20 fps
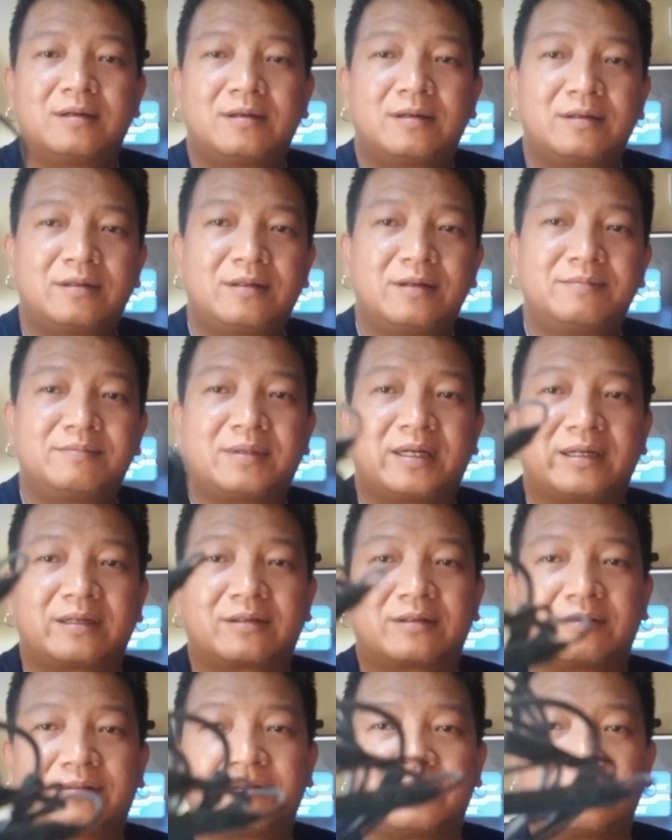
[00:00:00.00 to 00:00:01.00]
the
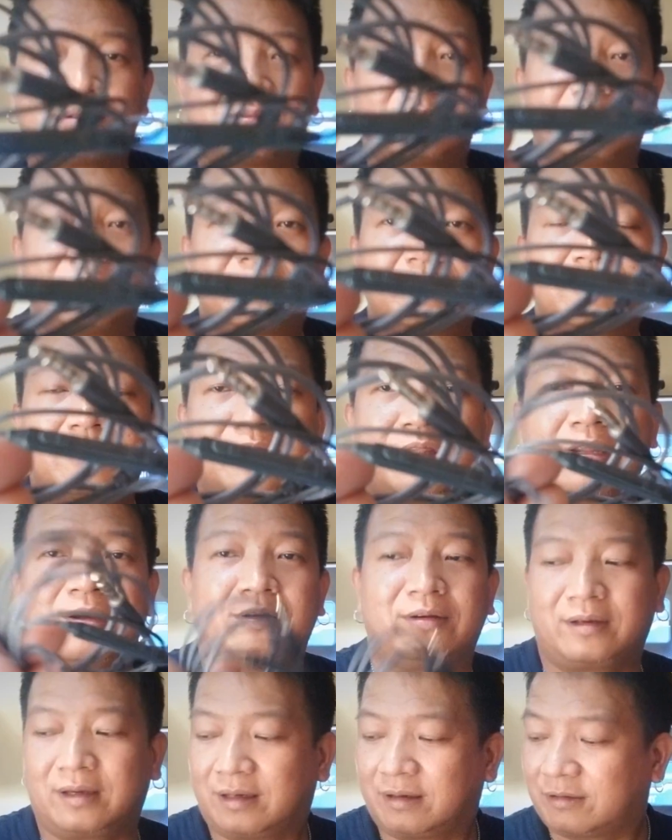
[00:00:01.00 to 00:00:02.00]
microphone.
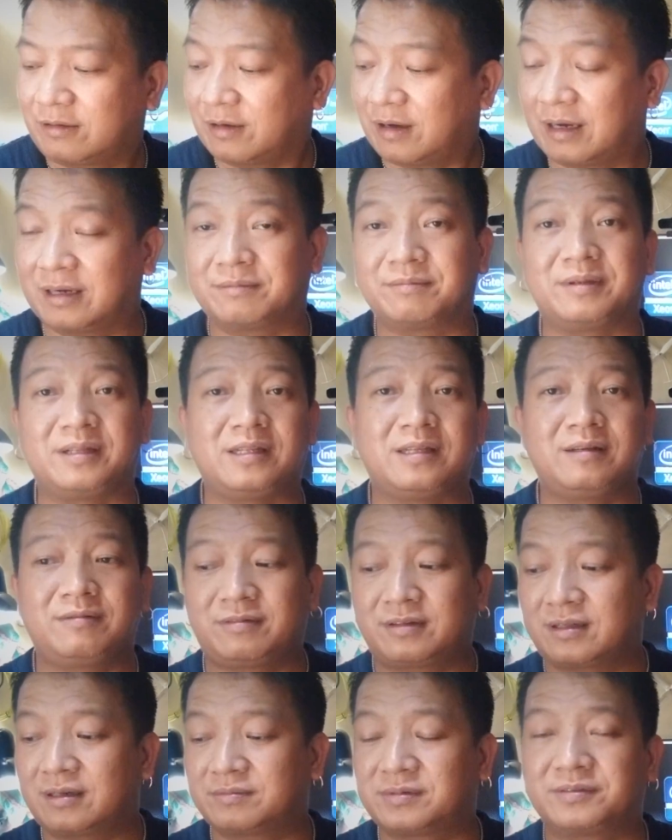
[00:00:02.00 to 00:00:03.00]
Okay, so I believe
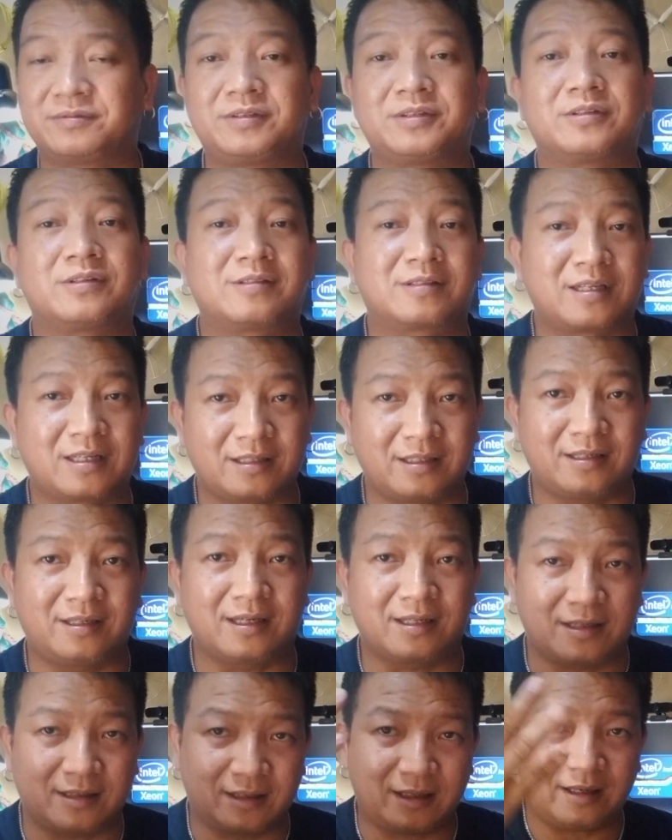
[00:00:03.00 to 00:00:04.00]
some of you are already
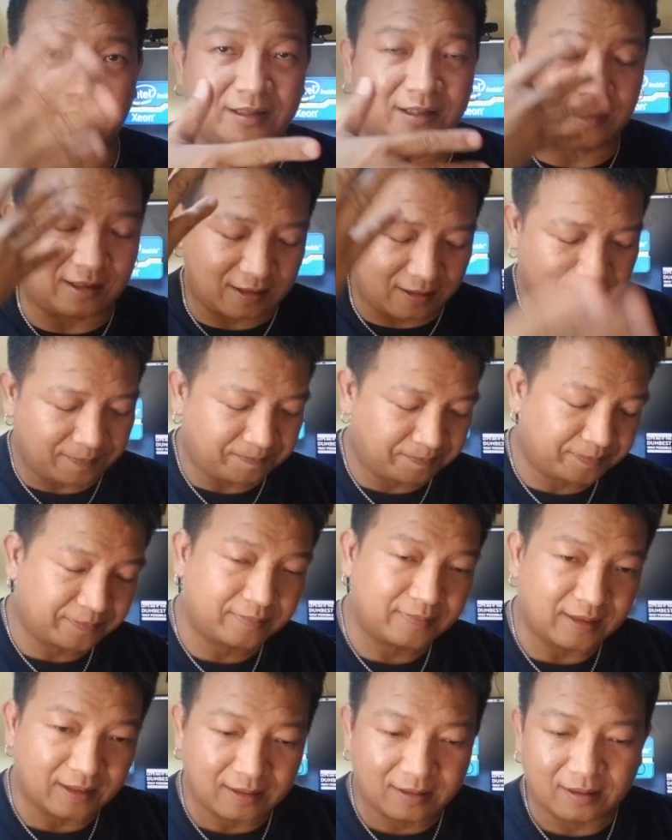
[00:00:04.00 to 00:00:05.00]
getting the idea,
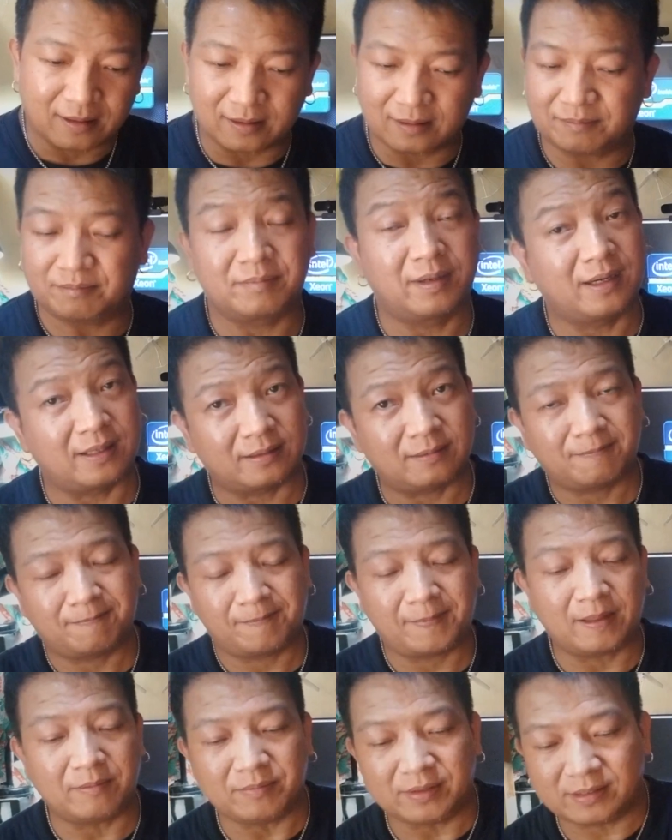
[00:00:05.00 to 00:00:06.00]
but
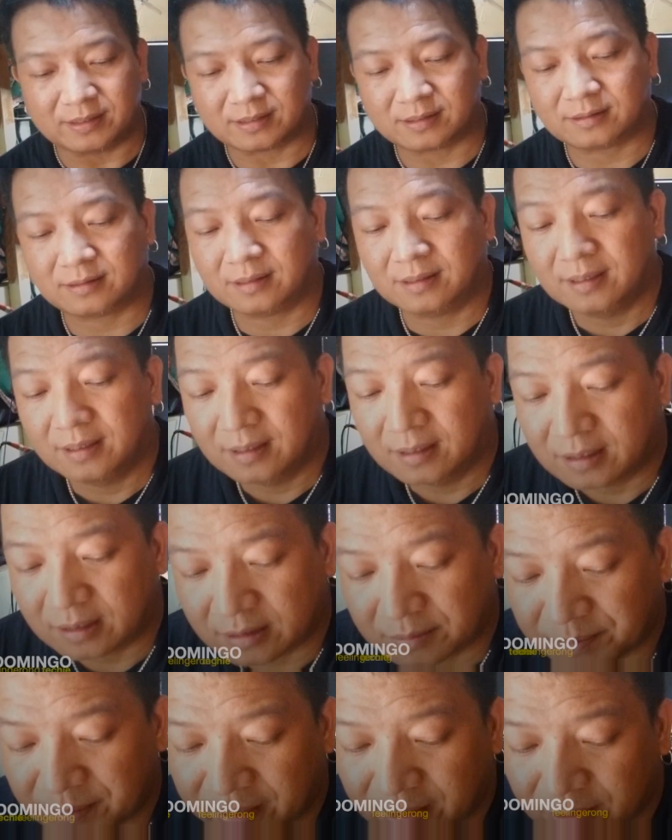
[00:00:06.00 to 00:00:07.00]
let me just
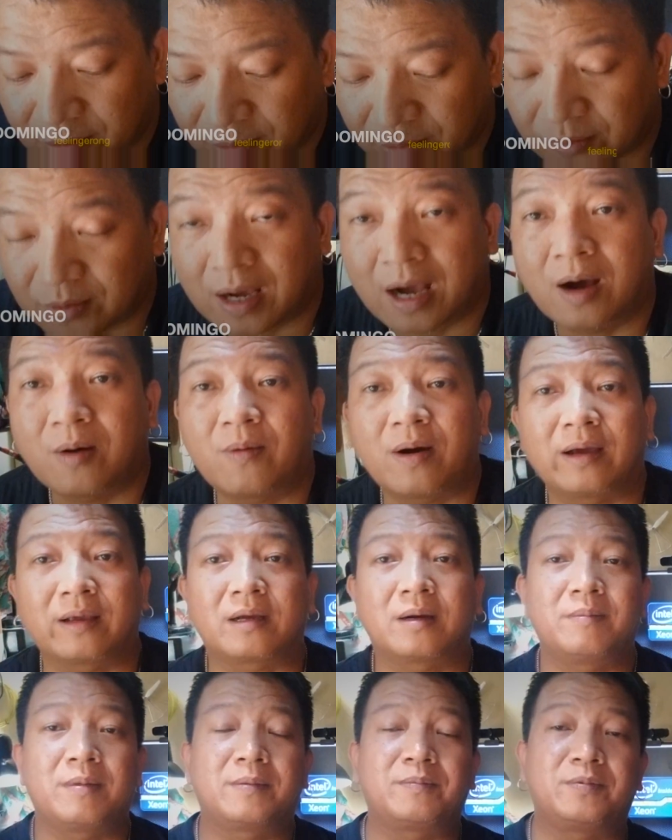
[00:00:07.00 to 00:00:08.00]
explain to you how I
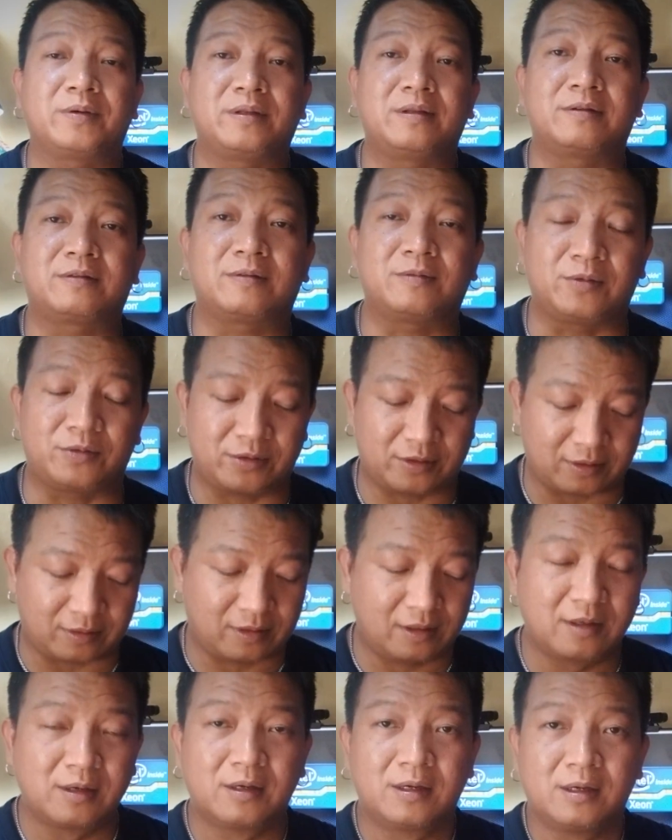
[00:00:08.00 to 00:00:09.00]
come up with the solution.
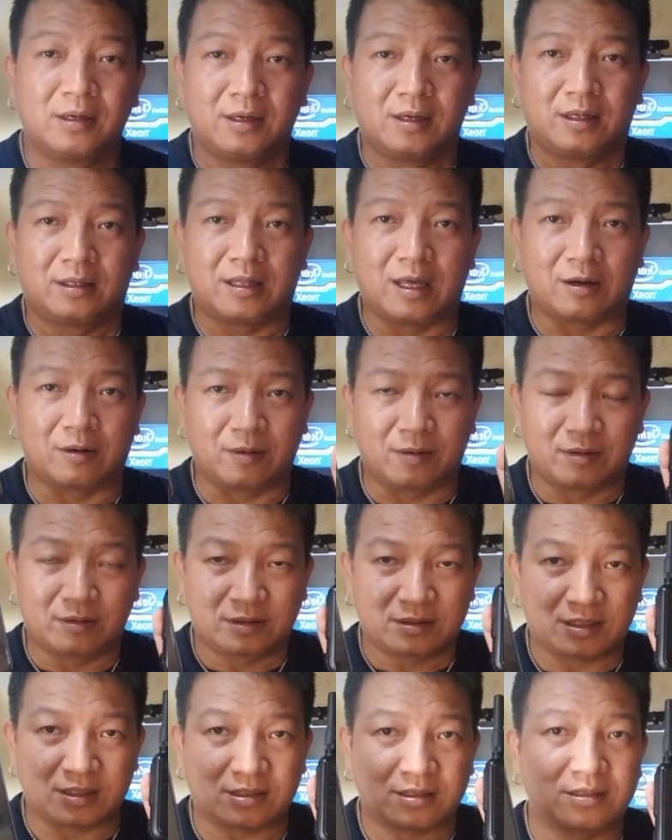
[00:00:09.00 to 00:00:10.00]
Now,
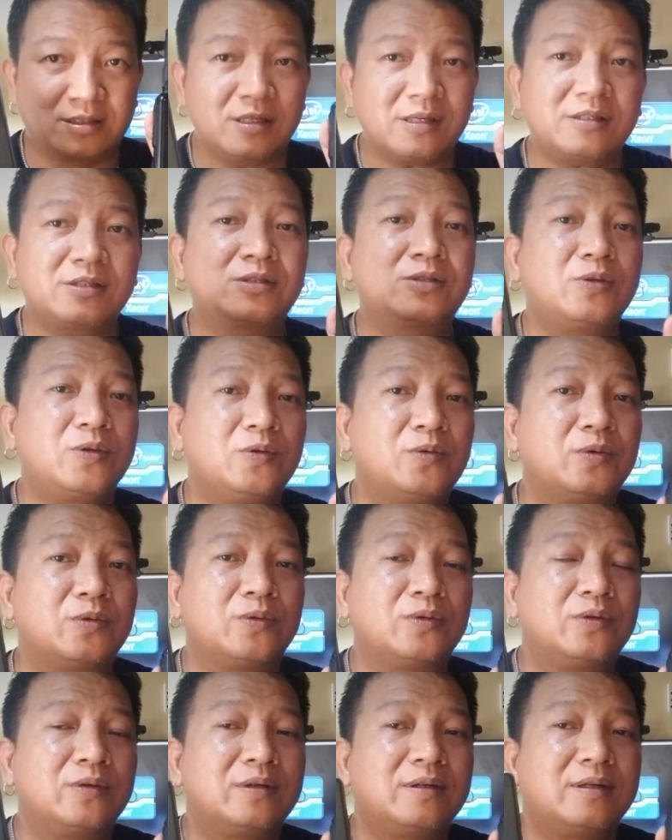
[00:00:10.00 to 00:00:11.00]
since this too
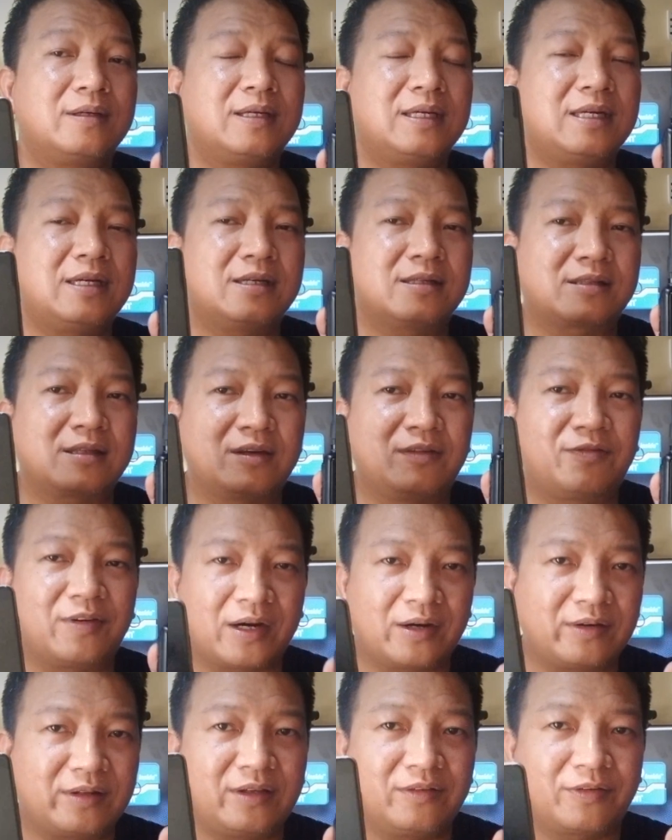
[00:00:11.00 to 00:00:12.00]
is a
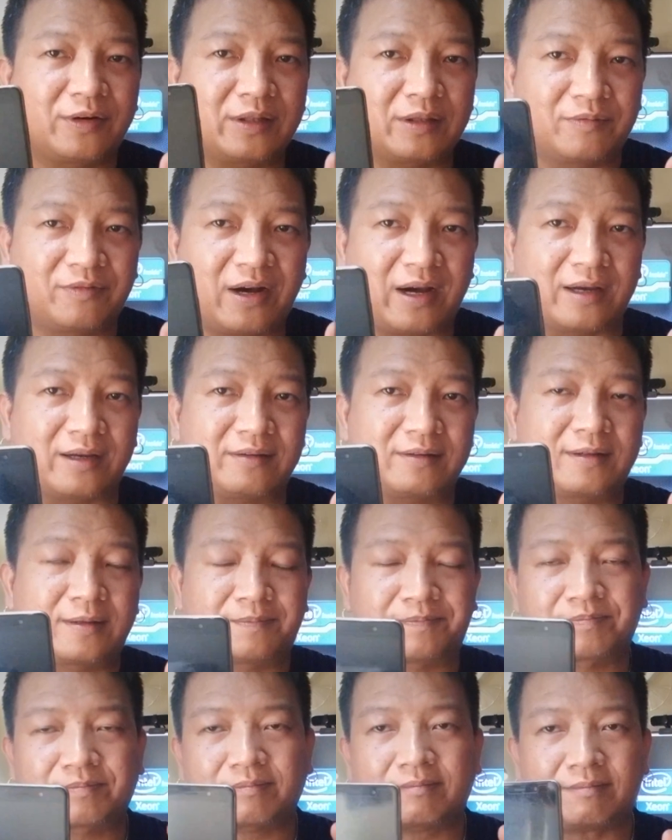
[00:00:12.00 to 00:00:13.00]
very different device
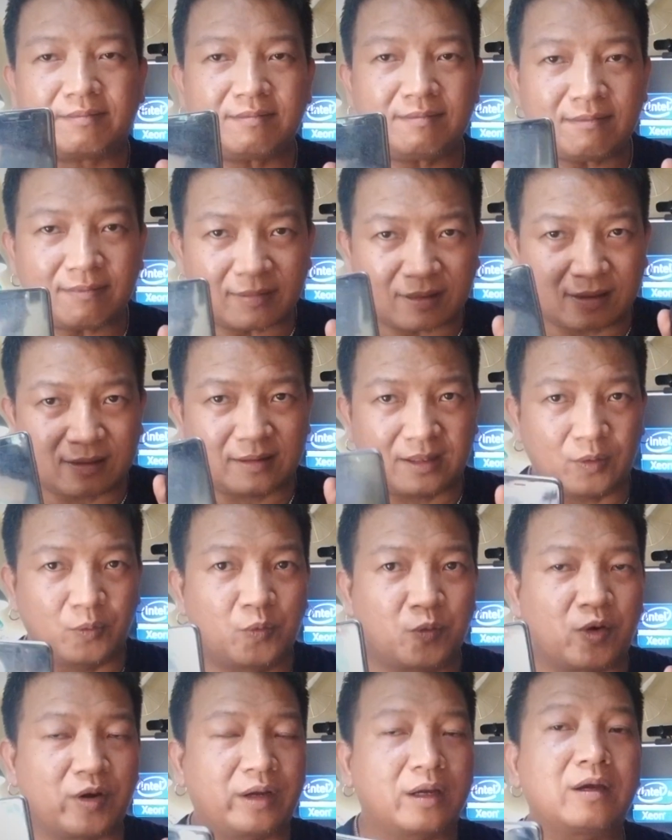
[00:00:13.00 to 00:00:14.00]
and they
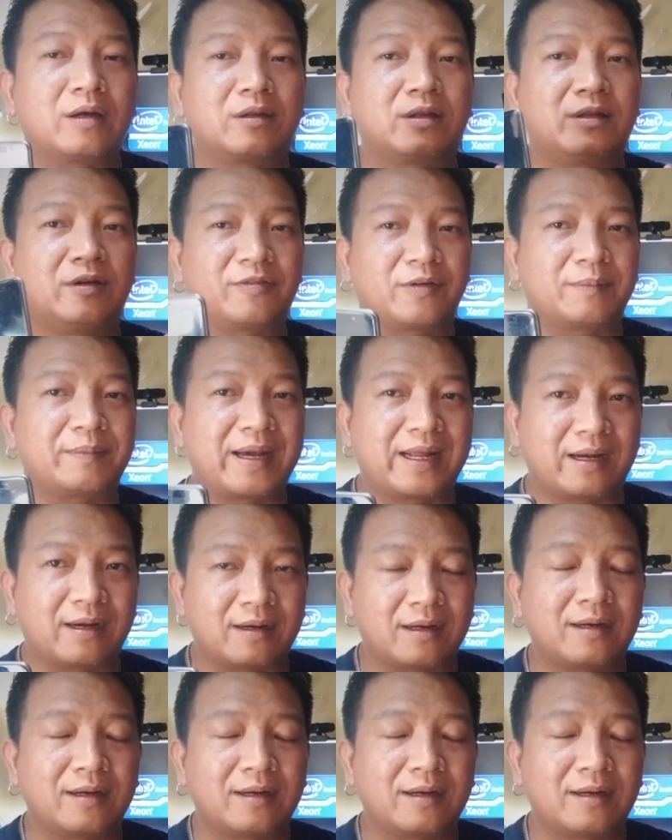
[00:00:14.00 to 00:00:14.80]
work in a different manner,